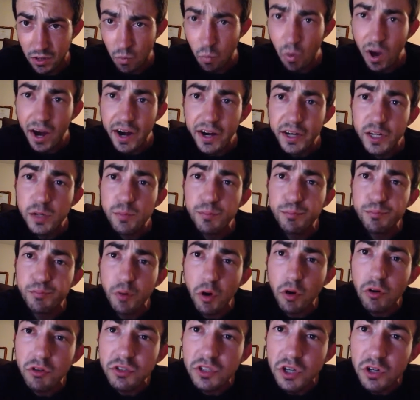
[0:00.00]
Why are you
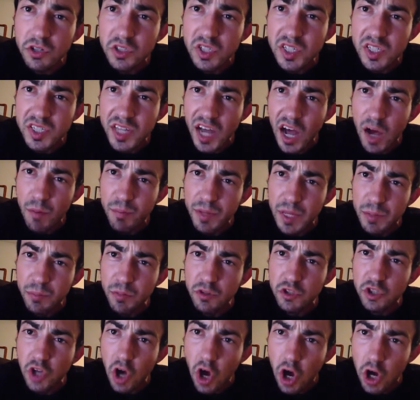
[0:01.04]
bulldozing down
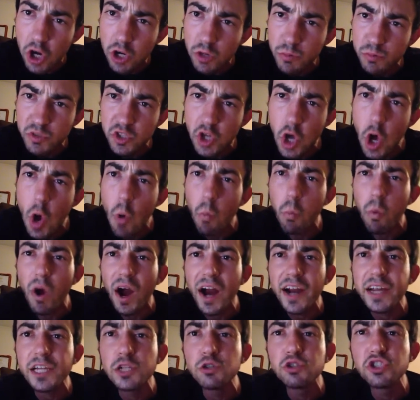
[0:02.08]
people's homes? Why
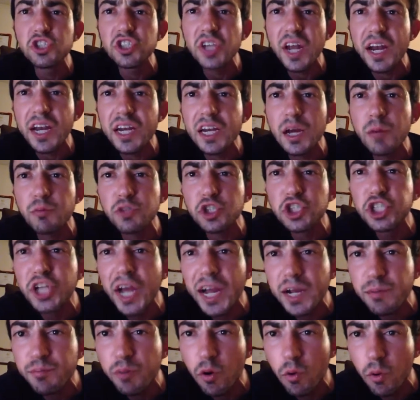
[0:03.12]
are you setting up
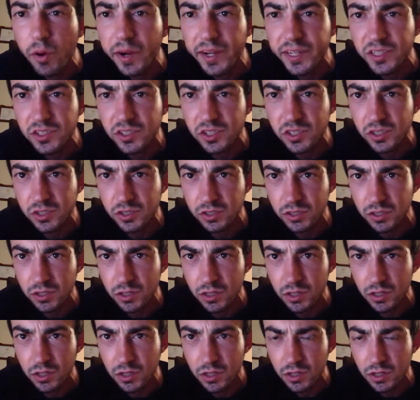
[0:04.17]
checkpoints
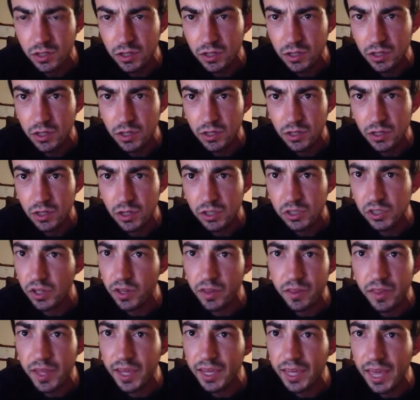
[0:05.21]

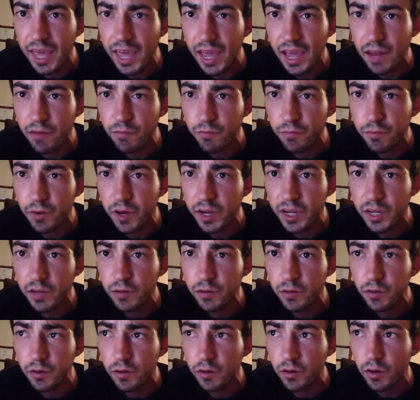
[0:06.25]
so that they can't
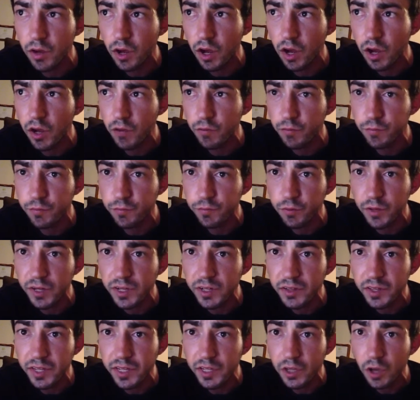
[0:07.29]
fucking
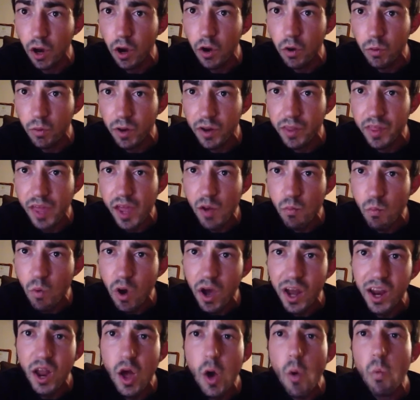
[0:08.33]
freely go where they
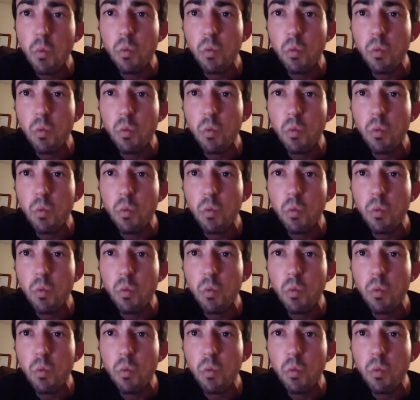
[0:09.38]
want?